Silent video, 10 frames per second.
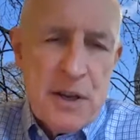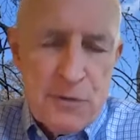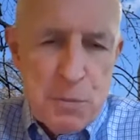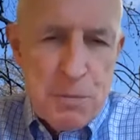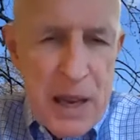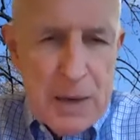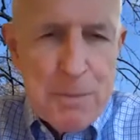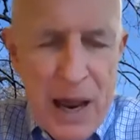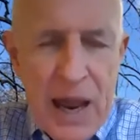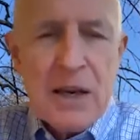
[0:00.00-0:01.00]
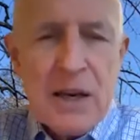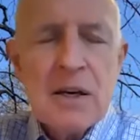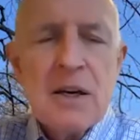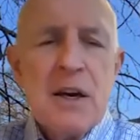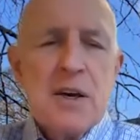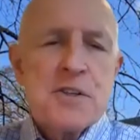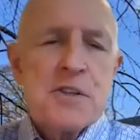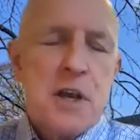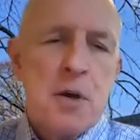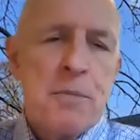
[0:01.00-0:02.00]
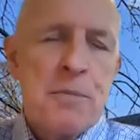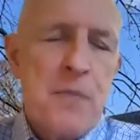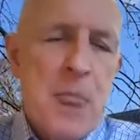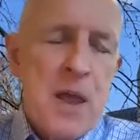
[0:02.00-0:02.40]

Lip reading: have to pay back some